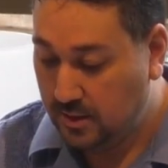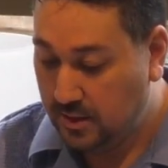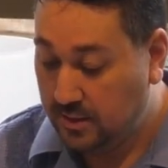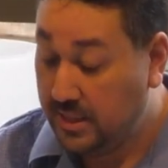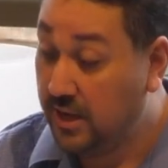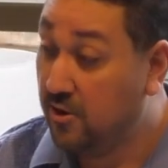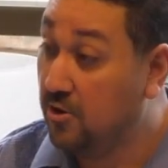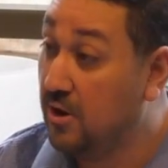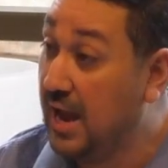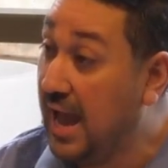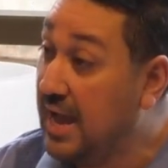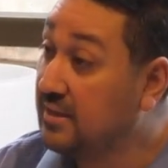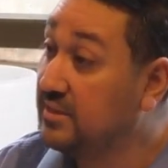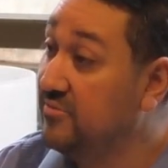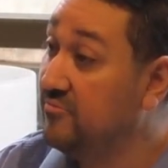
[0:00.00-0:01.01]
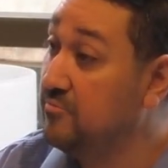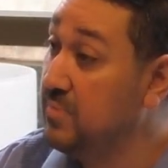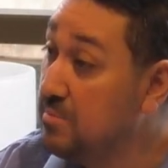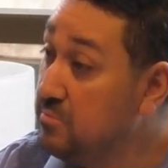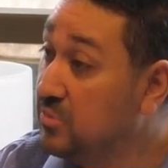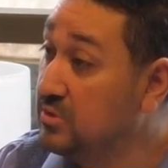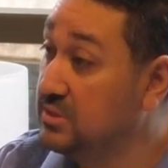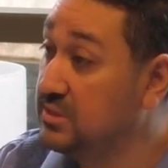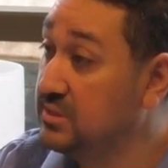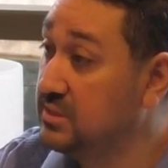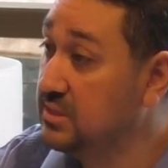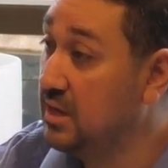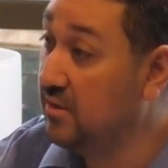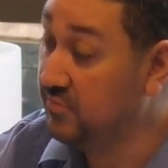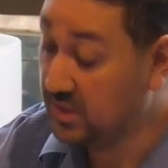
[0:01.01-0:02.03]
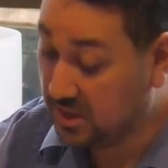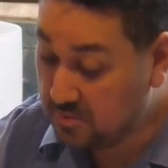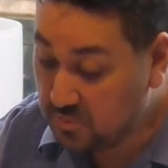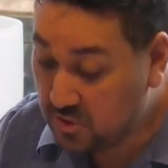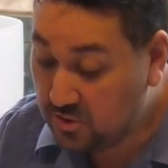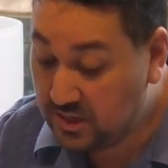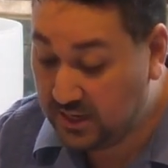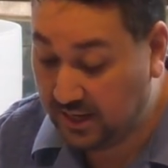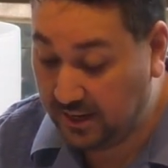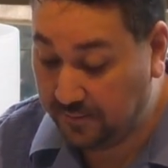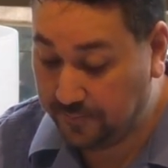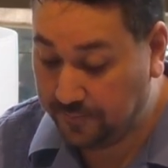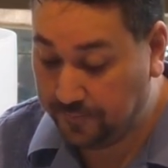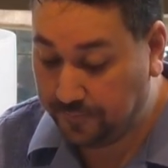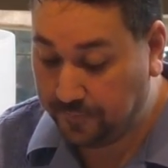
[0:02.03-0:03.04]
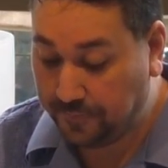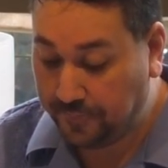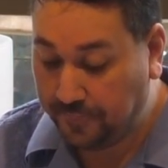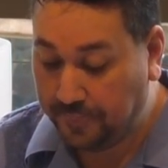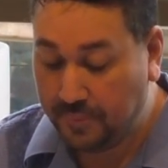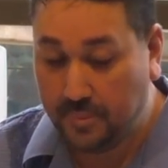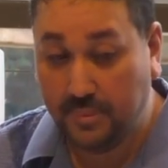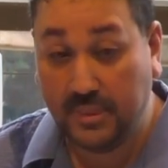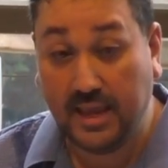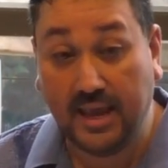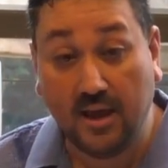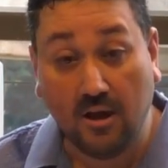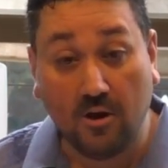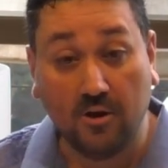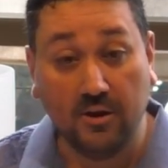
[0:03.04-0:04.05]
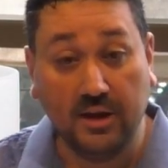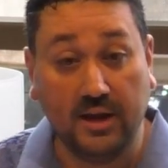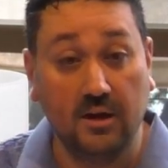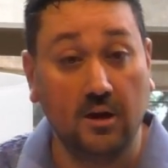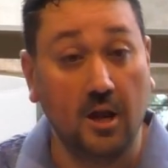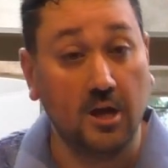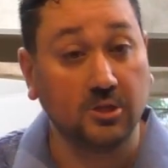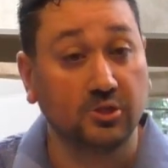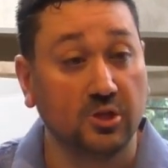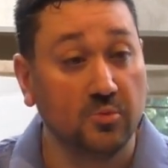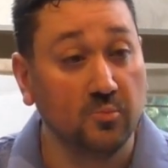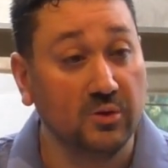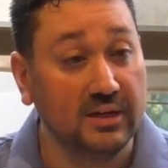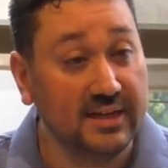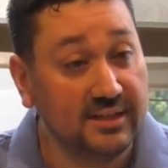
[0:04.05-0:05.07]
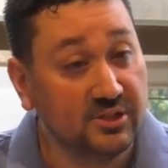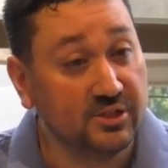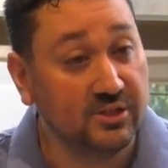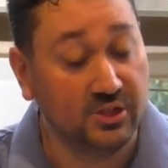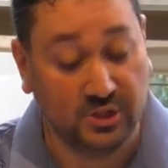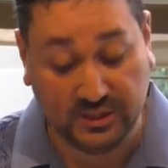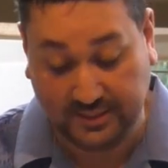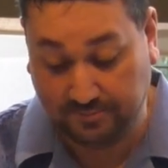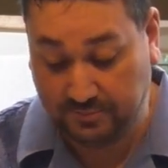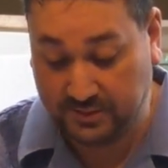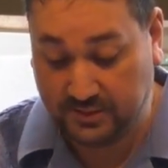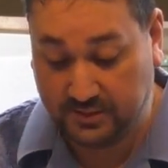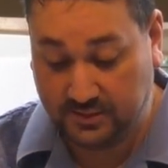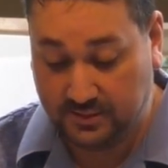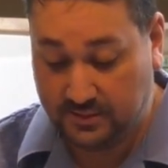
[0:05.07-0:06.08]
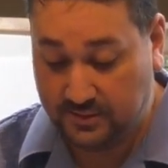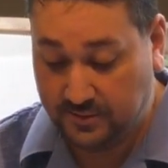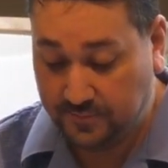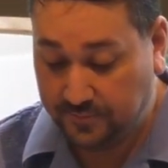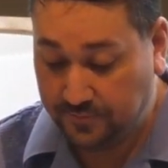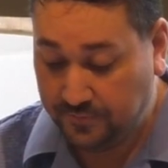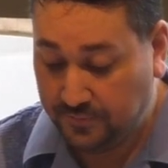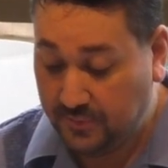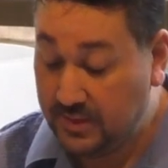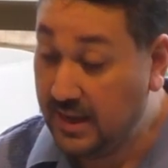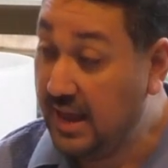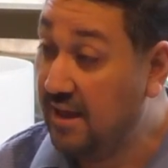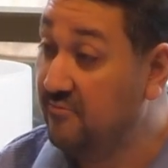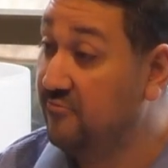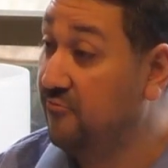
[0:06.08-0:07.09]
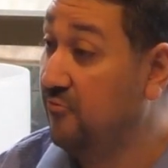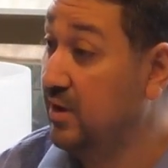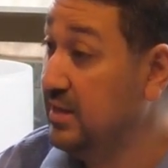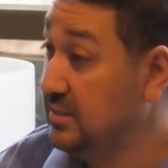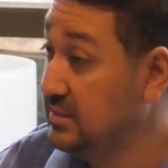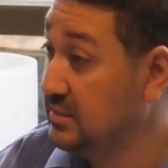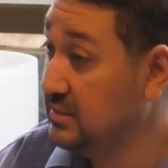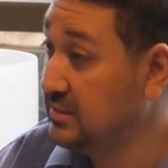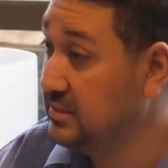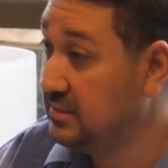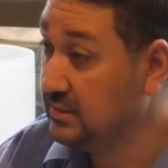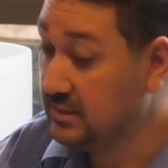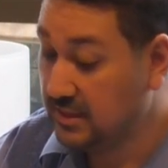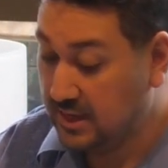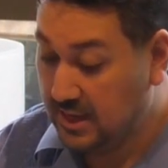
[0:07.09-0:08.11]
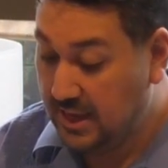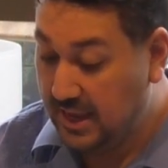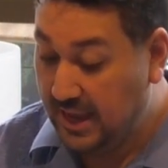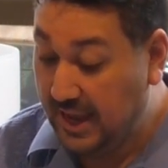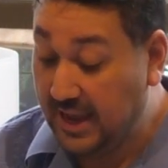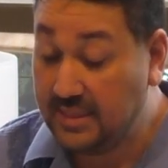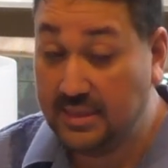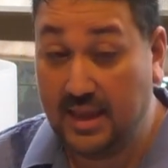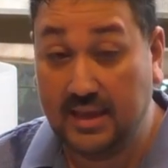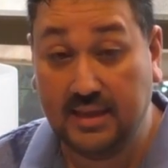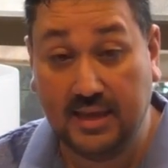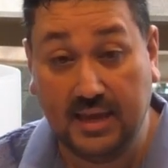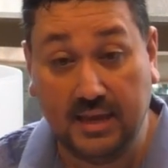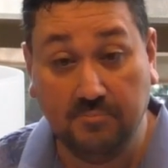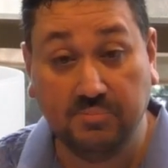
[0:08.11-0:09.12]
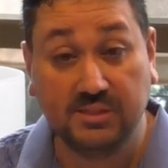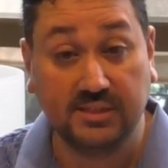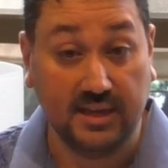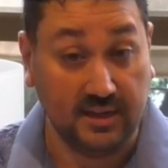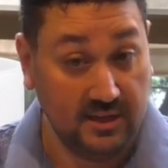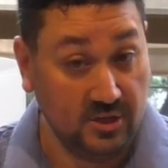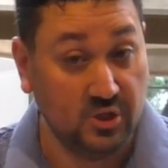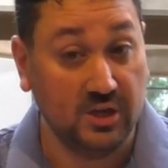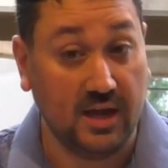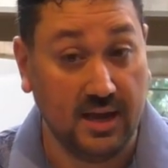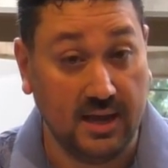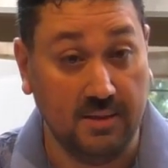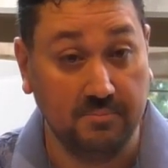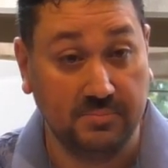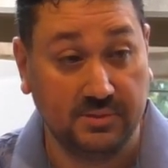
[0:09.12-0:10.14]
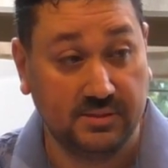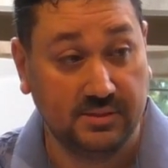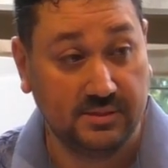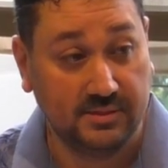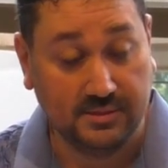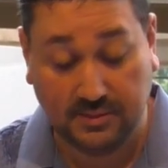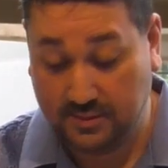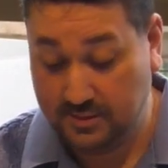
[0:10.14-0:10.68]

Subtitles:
They are active members of the community. They are in long-term relationships. They have friends, and they keep steady jobs.